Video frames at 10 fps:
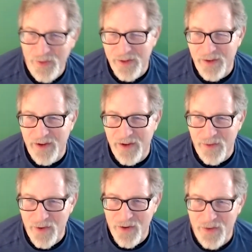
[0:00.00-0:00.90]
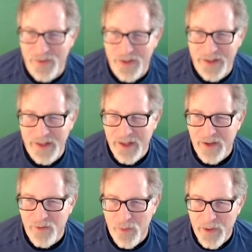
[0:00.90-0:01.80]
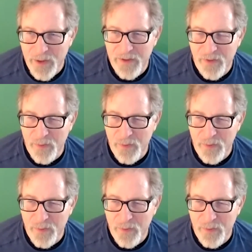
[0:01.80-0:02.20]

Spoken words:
it on your own. And for my